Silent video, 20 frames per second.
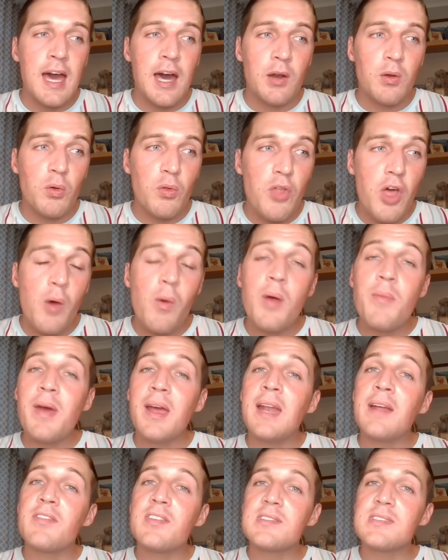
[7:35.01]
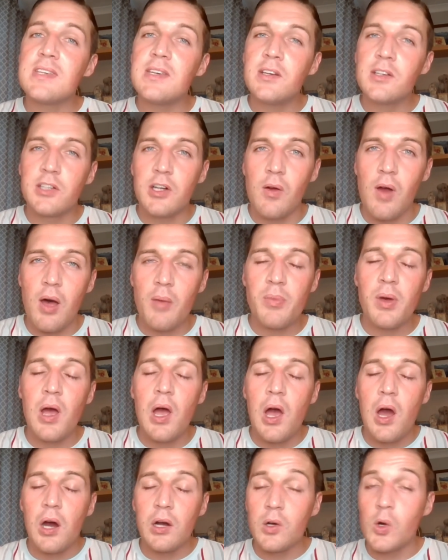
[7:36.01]
and although I may never see you grow up,
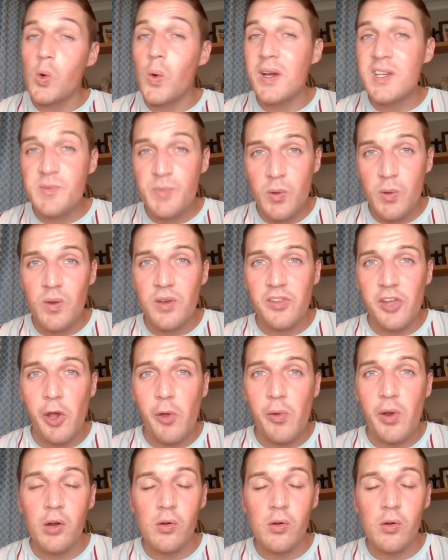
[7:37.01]
I'll always be with you,